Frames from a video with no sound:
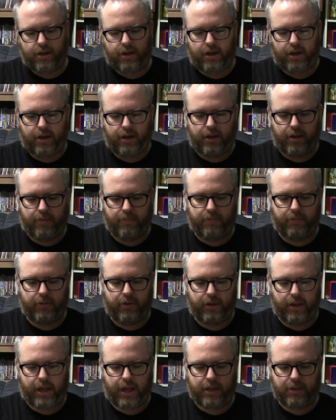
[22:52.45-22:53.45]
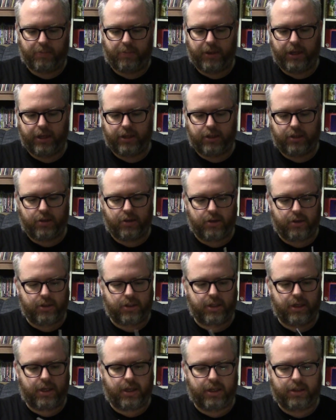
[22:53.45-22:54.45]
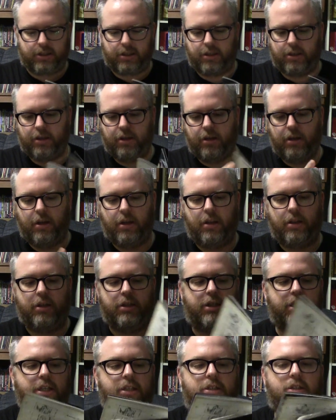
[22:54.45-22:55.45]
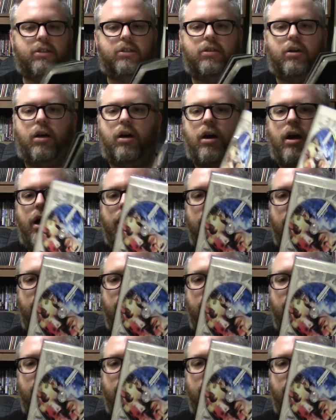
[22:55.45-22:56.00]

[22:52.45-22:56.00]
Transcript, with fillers: Um, it has pictures in it. The discs are